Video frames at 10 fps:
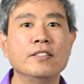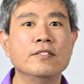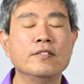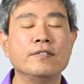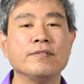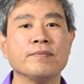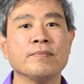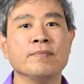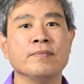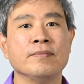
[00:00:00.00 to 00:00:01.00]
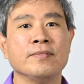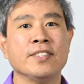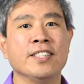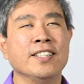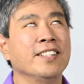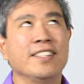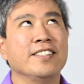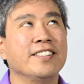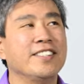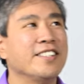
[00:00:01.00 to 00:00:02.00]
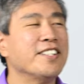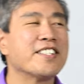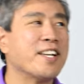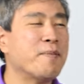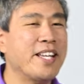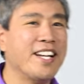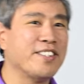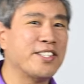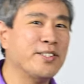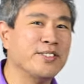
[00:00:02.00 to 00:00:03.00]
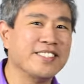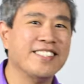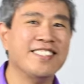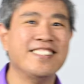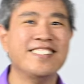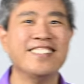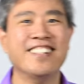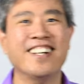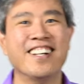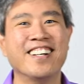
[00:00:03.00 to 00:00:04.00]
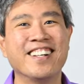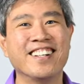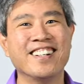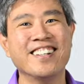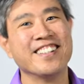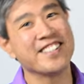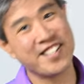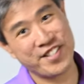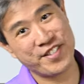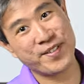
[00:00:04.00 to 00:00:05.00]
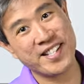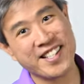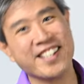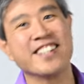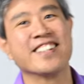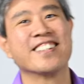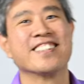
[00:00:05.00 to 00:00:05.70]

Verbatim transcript: it flow. Let it flow. Oh, it's coming out. Don't. That's no 22nd.